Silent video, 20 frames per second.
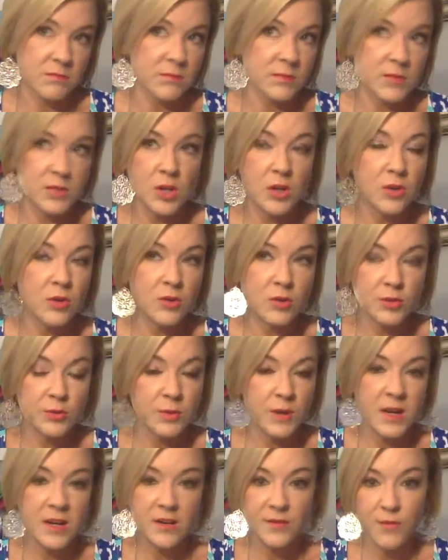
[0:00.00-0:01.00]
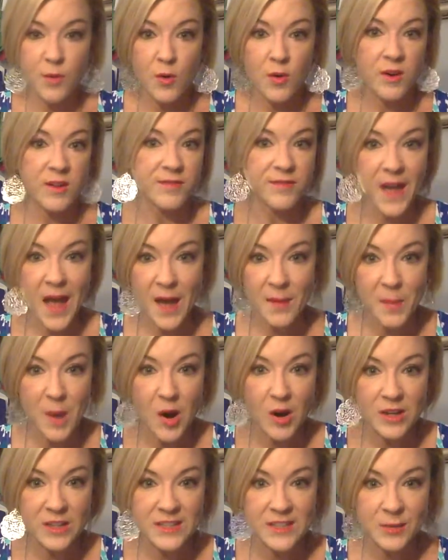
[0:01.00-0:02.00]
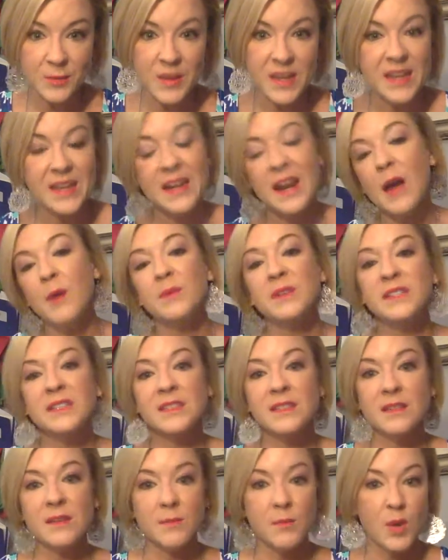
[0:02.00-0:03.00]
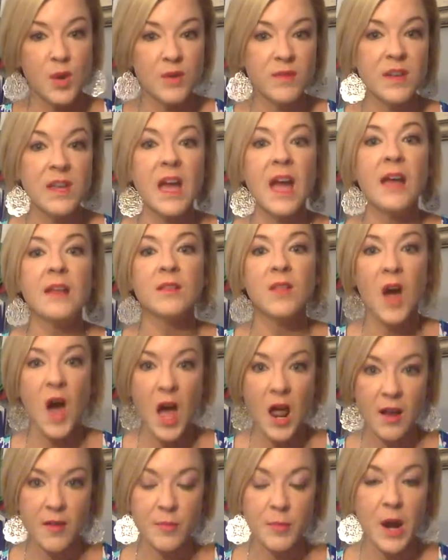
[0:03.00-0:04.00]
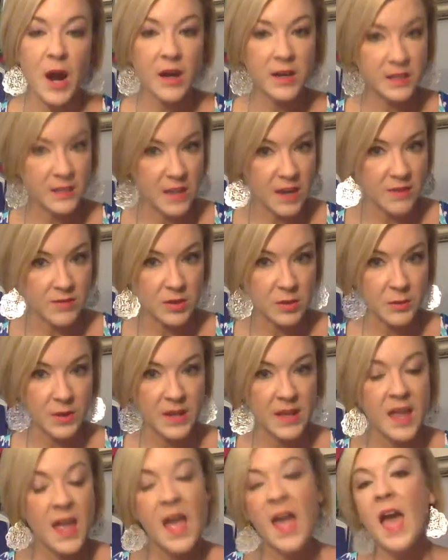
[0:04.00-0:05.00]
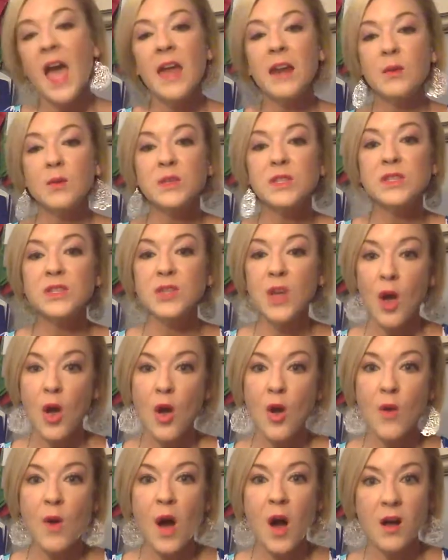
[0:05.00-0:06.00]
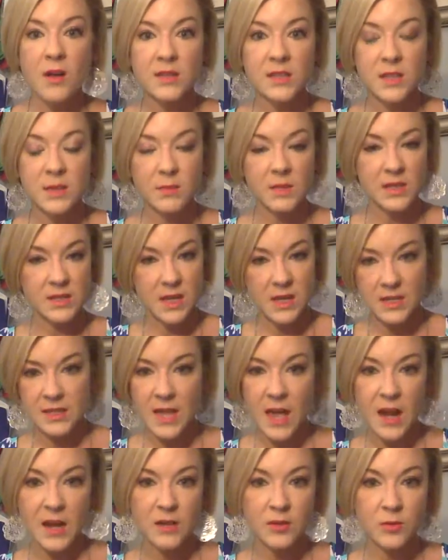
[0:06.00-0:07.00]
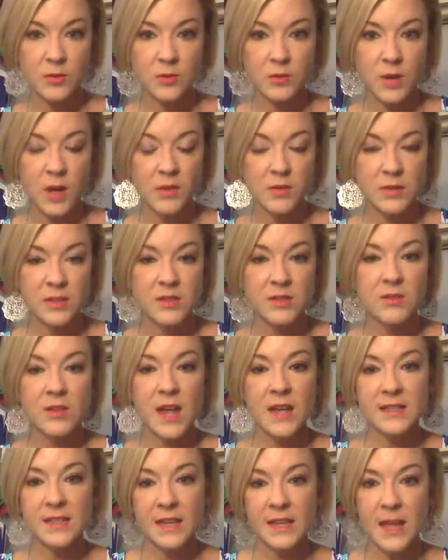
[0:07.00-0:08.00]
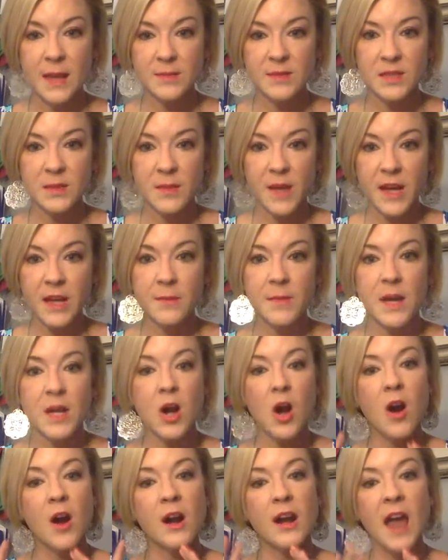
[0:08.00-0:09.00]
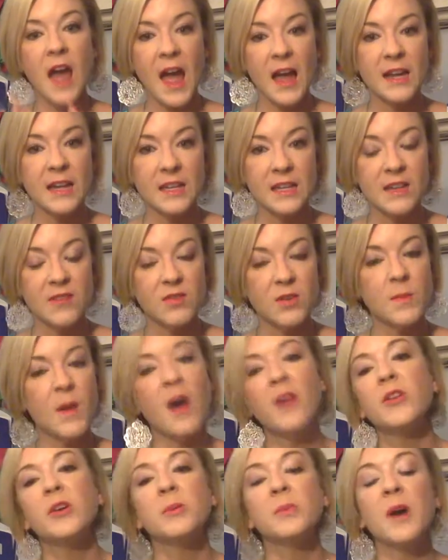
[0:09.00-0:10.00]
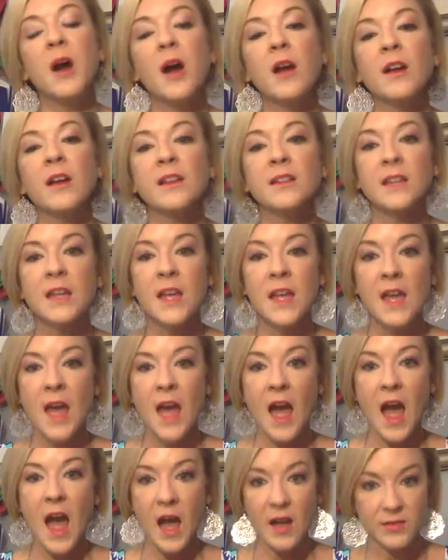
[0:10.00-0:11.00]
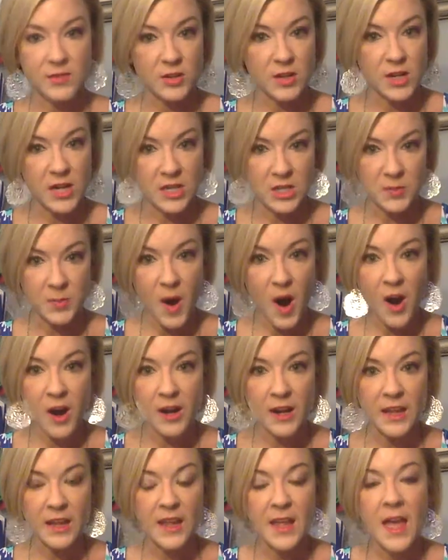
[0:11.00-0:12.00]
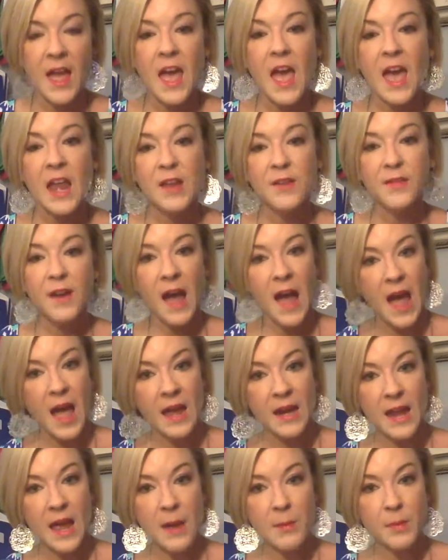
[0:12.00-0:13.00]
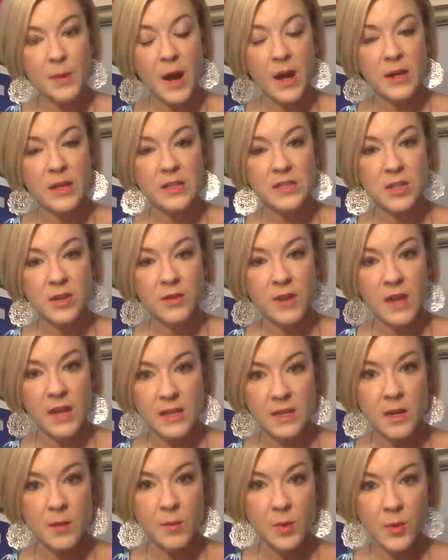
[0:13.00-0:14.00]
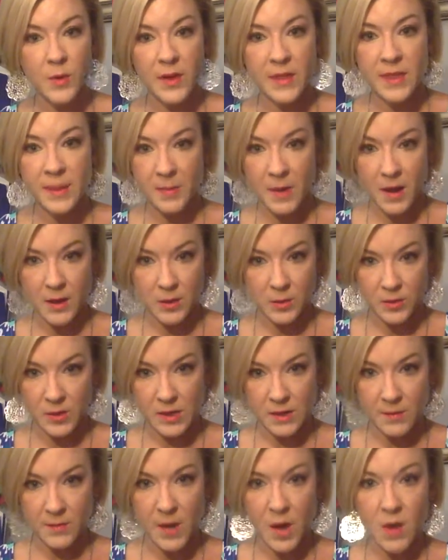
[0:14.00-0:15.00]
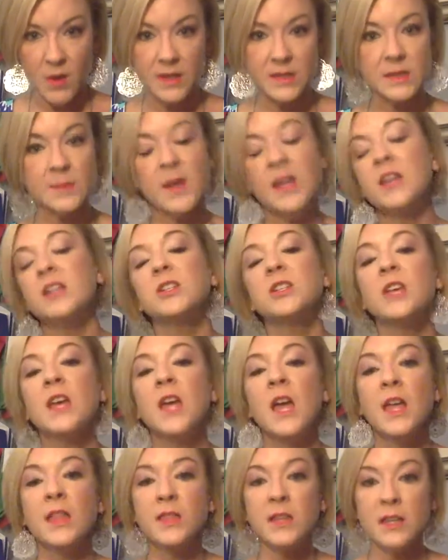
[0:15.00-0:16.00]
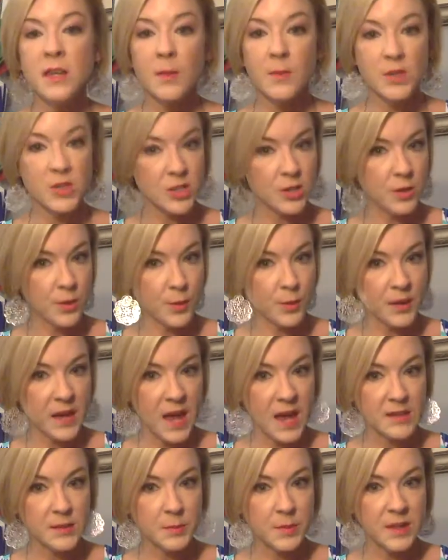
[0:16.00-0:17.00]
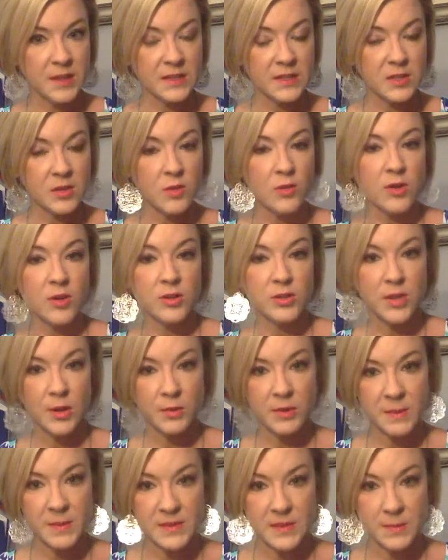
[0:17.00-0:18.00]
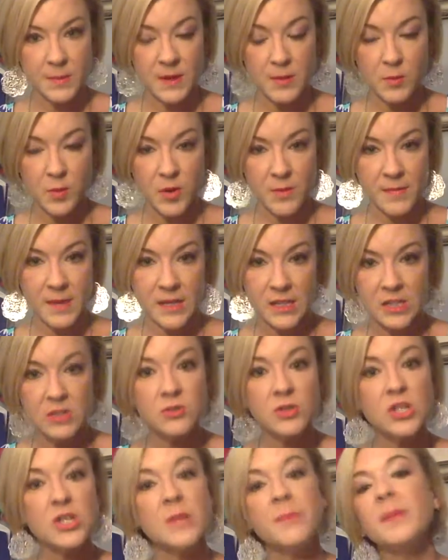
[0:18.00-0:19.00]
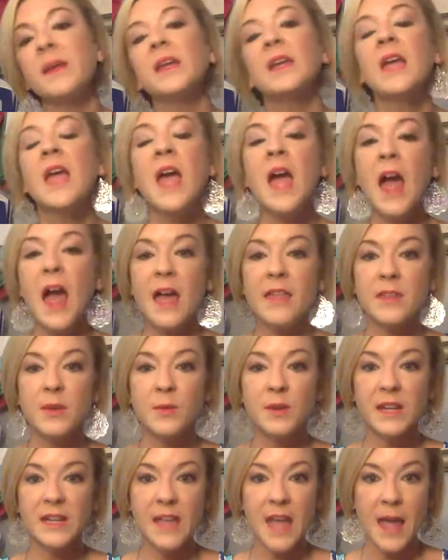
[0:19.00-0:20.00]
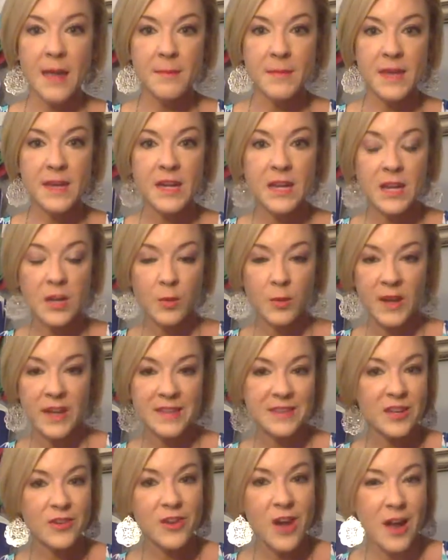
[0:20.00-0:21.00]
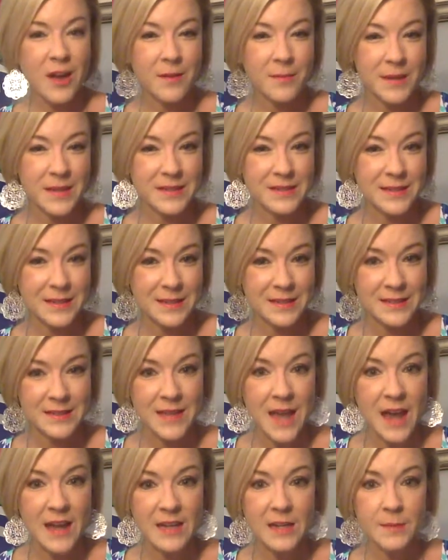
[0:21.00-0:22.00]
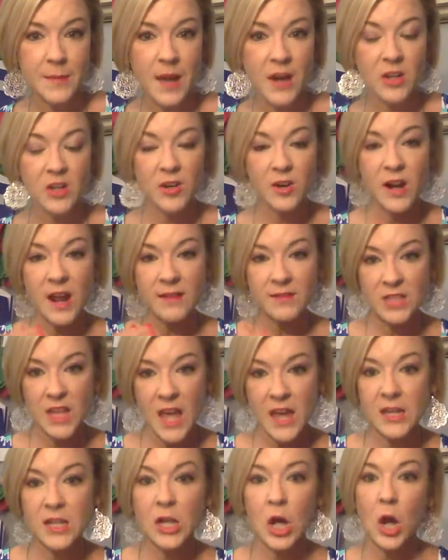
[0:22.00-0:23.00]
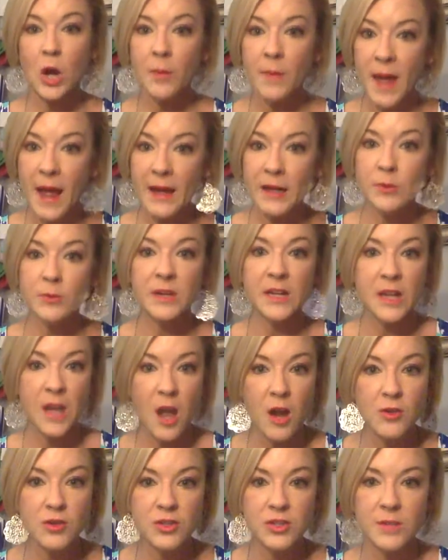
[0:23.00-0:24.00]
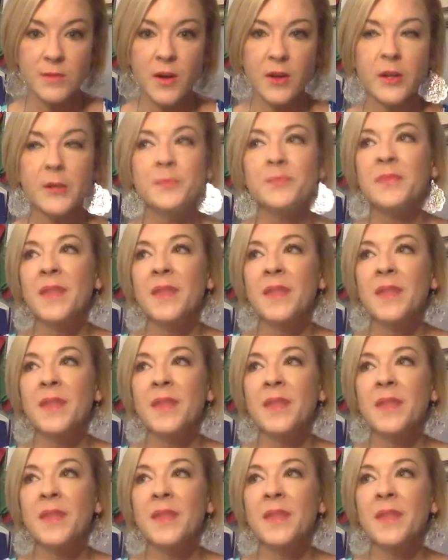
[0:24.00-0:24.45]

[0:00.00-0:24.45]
2 to 3 to 4 to 5 parties a week, and I was moving a lot of product every week. And it was so awesome because I just had a little rolling suitcase I kept in the back of my car, and I could give them all their product after each party. And if I hadn't had product on hand, number one, they probably wouldn't have bought as much. Then number two, I would have had to place an order, so I would have been spending more money on shipping. And then when it came in a week, they're not going to be as excited about it. You're going to have to kind of go back and recoach them on it.